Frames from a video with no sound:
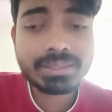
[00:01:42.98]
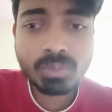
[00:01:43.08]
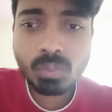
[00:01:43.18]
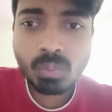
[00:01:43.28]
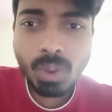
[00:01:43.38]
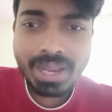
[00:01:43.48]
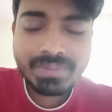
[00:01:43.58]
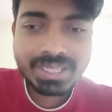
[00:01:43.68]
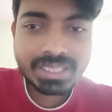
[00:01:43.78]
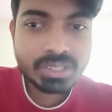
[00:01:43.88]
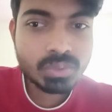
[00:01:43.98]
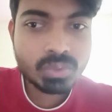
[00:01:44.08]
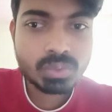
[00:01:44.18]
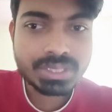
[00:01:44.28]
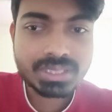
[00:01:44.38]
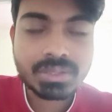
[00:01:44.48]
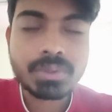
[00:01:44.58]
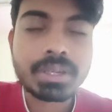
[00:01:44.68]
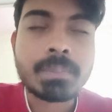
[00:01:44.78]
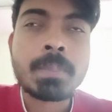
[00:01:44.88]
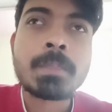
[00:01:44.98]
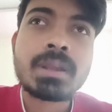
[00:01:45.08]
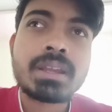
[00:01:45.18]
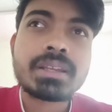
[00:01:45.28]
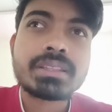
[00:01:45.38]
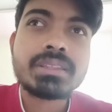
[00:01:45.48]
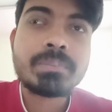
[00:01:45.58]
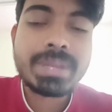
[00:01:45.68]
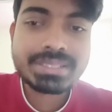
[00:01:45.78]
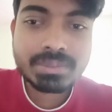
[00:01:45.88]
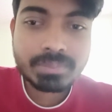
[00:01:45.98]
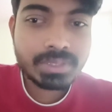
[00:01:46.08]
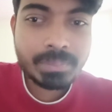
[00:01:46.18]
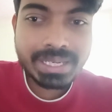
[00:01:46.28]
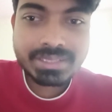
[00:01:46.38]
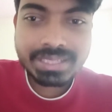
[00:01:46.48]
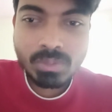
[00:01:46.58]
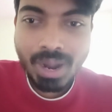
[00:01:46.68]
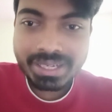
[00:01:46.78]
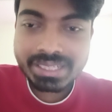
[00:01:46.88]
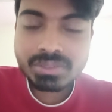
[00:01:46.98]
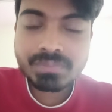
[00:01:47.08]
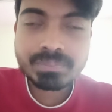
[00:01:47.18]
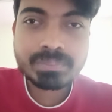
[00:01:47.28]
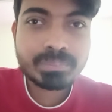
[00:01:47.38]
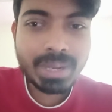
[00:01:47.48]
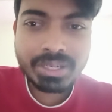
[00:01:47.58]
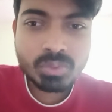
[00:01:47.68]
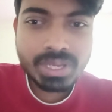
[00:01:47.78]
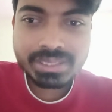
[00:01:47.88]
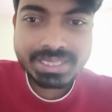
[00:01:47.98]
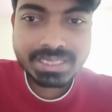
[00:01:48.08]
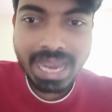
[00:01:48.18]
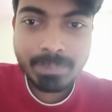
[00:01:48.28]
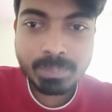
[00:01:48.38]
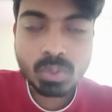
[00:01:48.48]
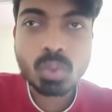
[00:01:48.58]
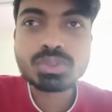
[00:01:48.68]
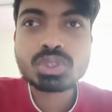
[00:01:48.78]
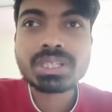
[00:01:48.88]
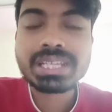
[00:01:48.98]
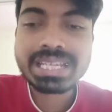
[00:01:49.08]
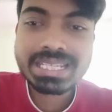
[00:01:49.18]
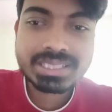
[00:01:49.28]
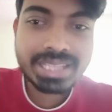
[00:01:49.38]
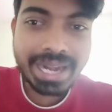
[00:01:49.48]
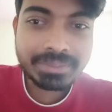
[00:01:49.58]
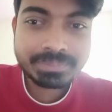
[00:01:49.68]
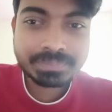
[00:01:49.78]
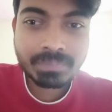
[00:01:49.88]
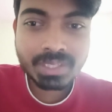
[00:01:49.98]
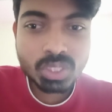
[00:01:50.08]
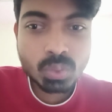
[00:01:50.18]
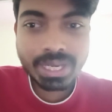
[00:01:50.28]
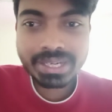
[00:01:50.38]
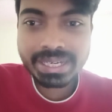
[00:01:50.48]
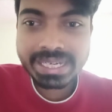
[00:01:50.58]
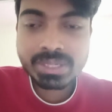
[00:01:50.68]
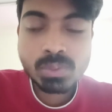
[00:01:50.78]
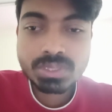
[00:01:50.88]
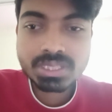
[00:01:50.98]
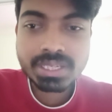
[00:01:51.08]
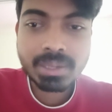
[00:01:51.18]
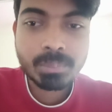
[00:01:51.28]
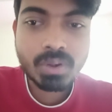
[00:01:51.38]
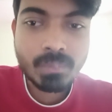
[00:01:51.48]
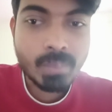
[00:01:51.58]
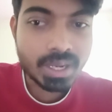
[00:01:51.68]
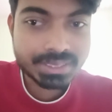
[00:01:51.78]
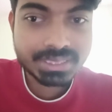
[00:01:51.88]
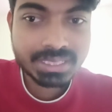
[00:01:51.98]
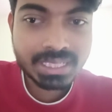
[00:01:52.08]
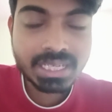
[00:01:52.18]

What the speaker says: Why we need to do this? Okay, the biggest advantage of by doing this approach is that you can reduce the number of bugs.